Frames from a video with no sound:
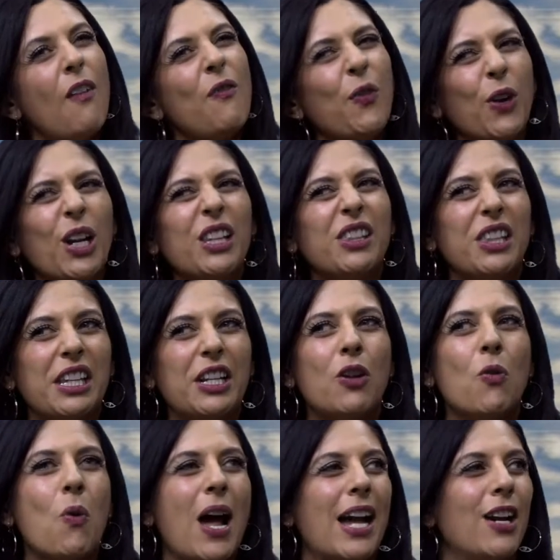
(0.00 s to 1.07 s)
For a
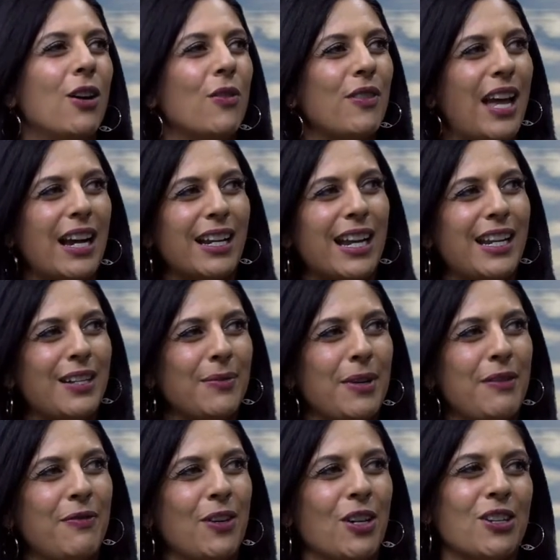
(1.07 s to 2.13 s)
little while, that kind of
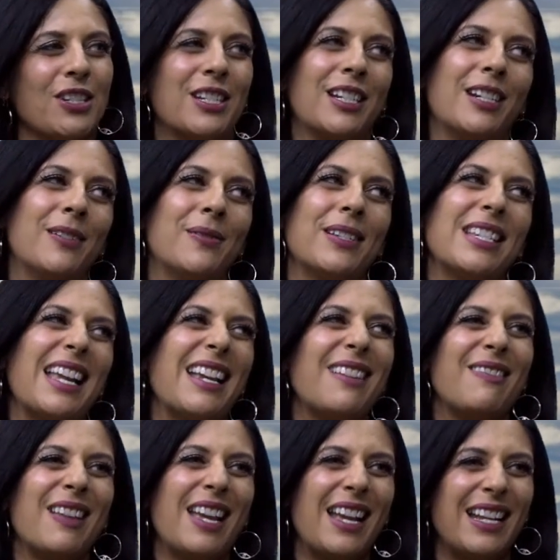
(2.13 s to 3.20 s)
reversed, and it was like,
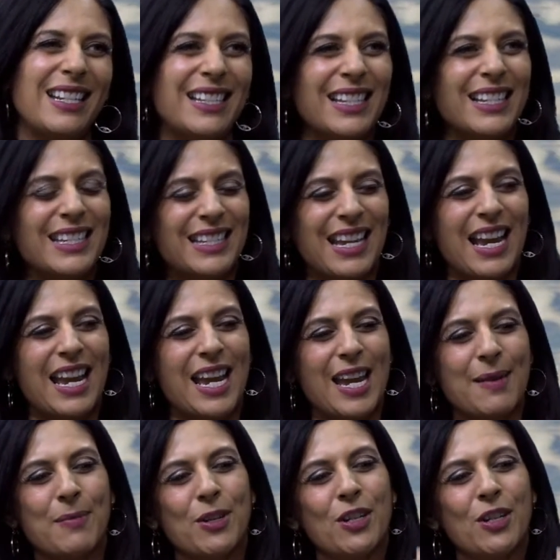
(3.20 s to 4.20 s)
it's the same, or